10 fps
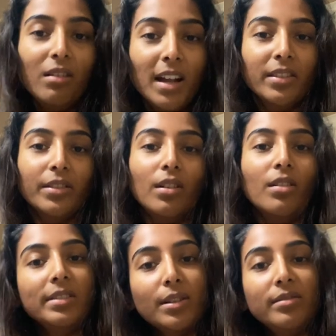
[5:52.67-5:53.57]
and they're
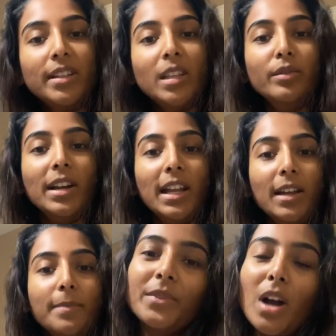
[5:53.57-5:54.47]
also
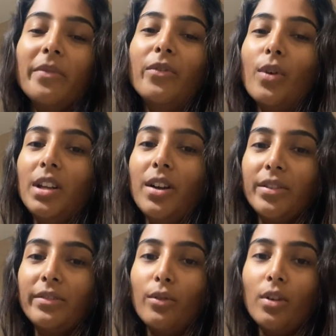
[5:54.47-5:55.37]
celebrating top 40 under
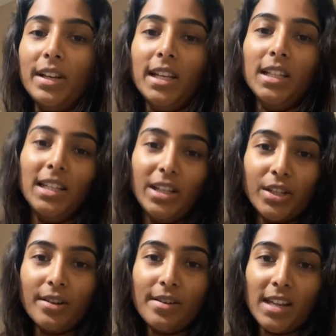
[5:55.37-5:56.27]
40
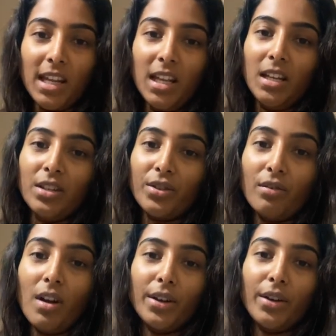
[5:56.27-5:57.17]
leaders in
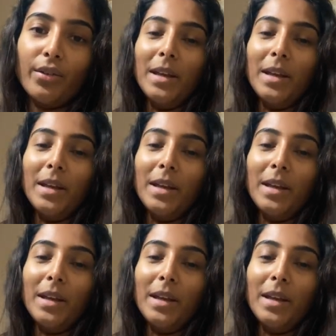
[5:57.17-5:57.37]
Toronto.